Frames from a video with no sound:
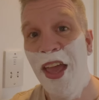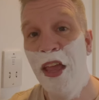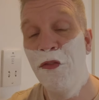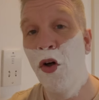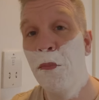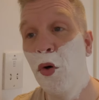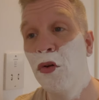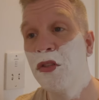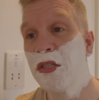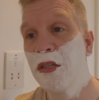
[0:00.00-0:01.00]
if I
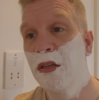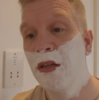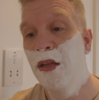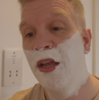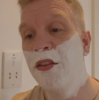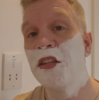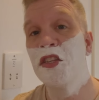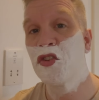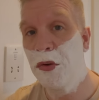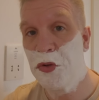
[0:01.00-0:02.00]
put in the
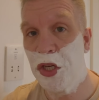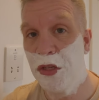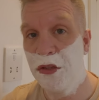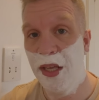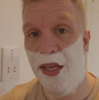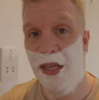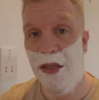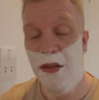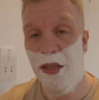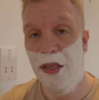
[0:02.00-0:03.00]
description
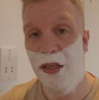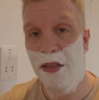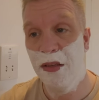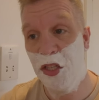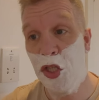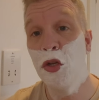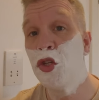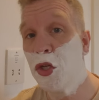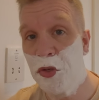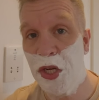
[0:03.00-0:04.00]
the, the, his
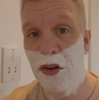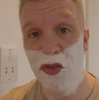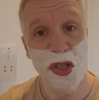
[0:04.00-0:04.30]
YouTube channel,